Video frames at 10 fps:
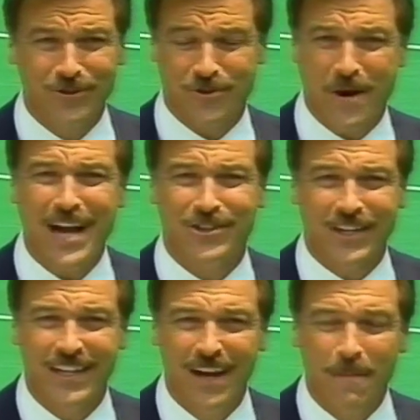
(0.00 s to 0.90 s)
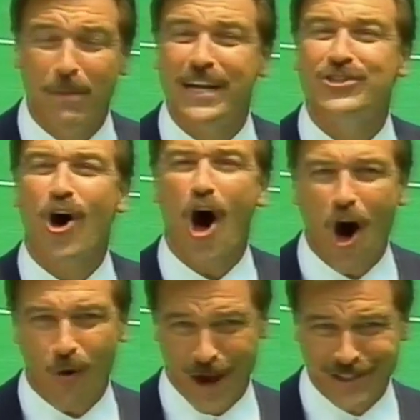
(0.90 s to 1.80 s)
your direction, but it's
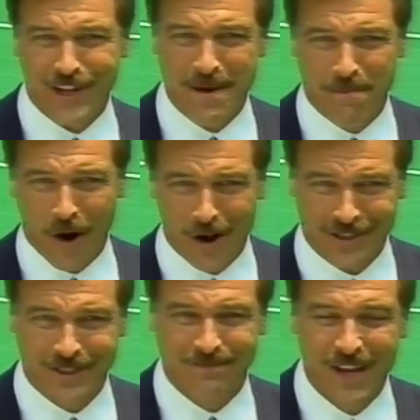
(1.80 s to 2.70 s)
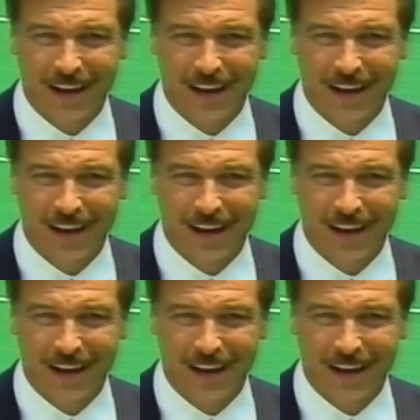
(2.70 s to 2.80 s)
always an impulse.